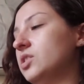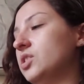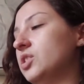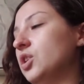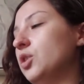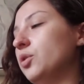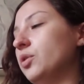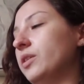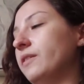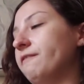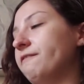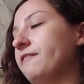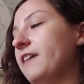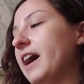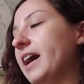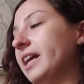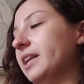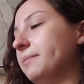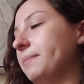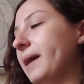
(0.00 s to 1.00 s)
Soon a
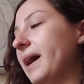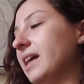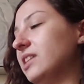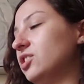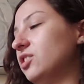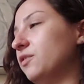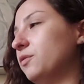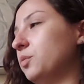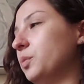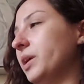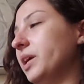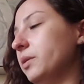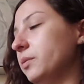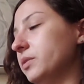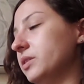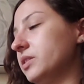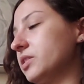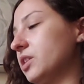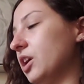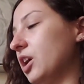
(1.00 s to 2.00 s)
fine patch of wheat
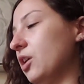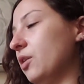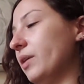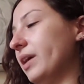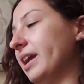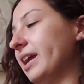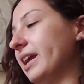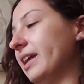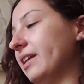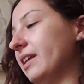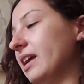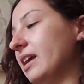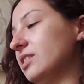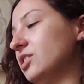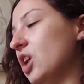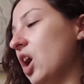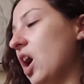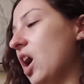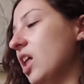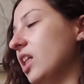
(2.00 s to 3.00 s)
was growing,
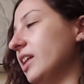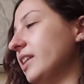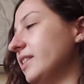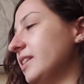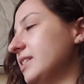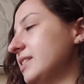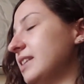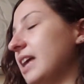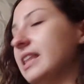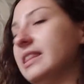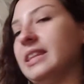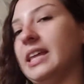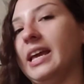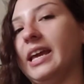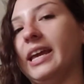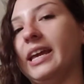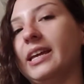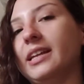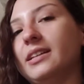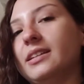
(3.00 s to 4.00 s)
tall in the
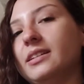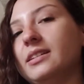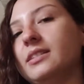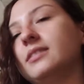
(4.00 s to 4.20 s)
sunlight.